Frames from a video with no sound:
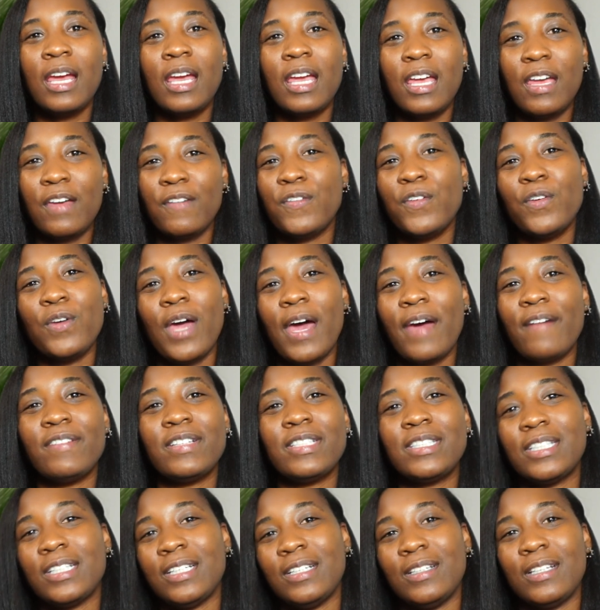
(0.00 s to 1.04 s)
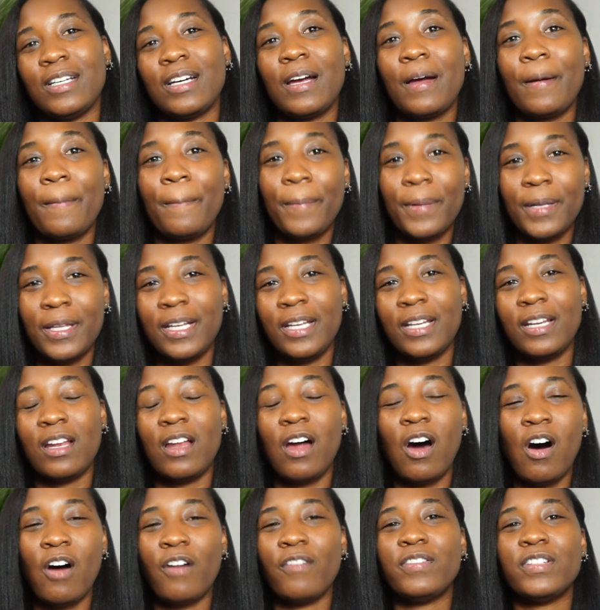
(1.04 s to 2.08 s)
if you haven't seen the completed
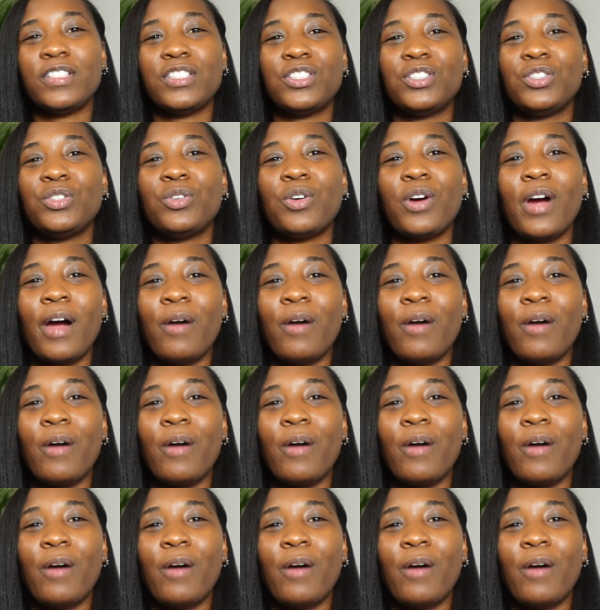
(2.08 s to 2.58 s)
office tour,